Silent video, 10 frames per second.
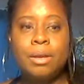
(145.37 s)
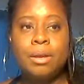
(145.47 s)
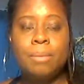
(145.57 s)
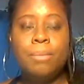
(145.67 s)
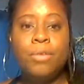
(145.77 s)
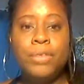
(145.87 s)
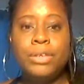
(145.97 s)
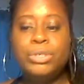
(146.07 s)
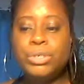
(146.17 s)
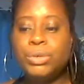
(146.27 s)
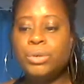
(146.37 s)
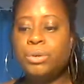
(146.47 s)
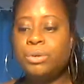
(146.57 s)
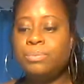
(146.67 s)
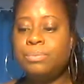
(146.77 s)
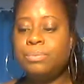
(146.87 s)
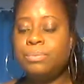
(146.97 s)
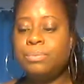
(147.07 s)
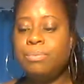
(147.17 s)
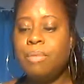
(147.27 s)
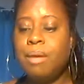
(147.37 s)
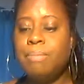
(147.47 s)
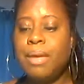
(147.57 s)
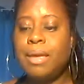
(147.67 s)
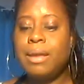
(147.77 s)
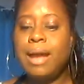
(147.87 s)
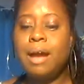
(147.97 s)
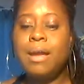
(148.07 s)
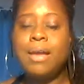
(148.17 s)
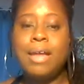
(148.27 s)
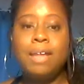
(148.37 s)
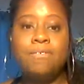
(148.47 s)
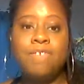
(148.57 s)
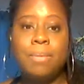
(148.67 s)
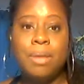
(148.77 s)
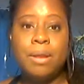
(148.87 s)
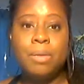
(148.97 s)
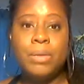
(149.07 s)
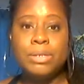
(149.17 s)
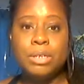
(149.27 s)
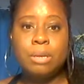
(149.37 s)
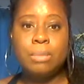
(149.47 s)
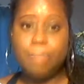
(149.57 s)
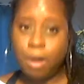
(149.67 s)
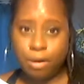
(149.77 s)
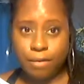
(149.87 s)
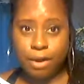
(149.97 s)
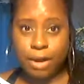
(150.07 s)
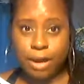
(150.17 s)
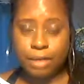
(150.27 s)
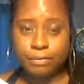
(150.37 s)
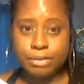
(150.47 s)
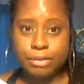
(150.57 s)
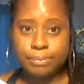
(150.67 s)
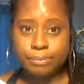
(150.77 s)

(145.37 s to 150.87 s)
move into making our innate feminine wisdom a part of our lives.